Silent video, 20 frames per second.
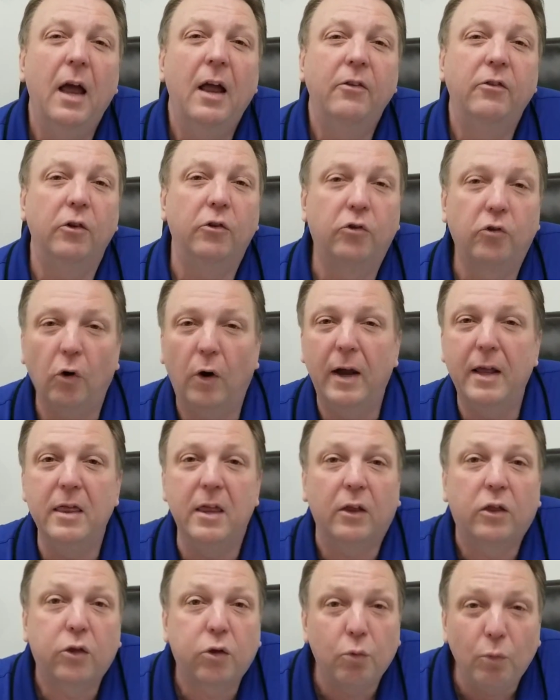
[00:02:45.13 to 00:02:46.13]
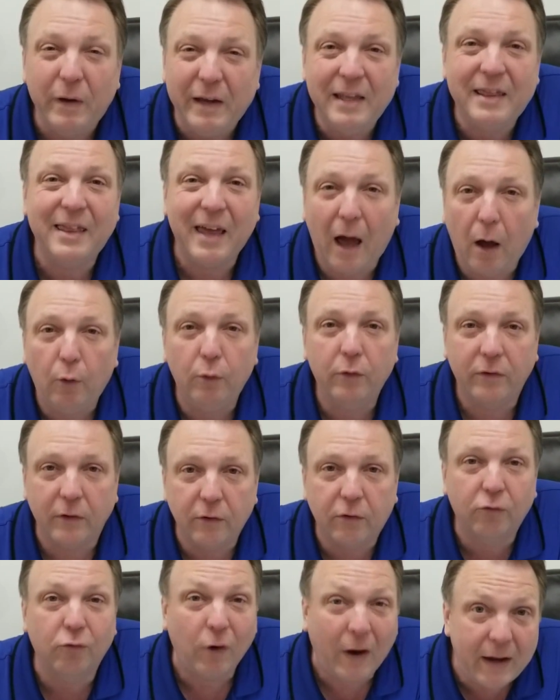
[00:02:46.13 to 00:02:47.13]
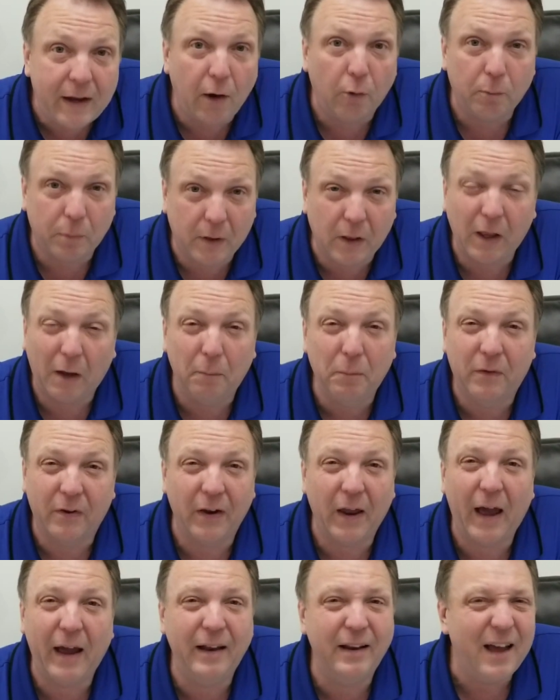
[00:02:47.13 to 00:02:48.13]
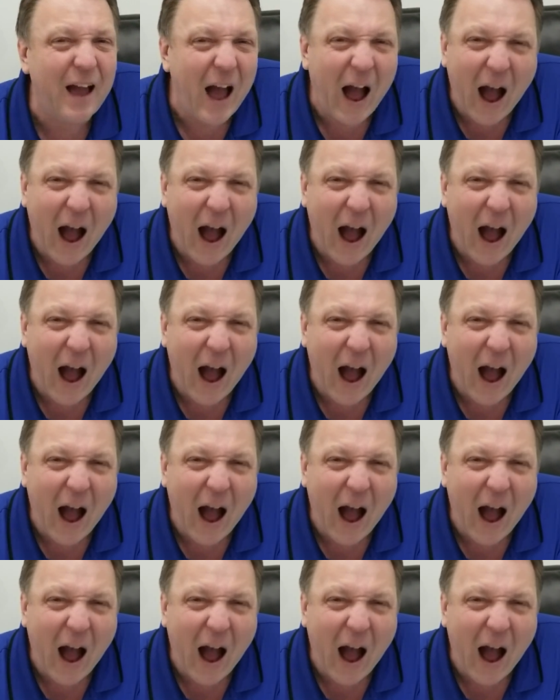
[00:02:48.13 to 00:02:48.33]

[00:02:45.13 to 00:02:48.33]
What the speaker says: to join the 3,000 strikeout club tonight.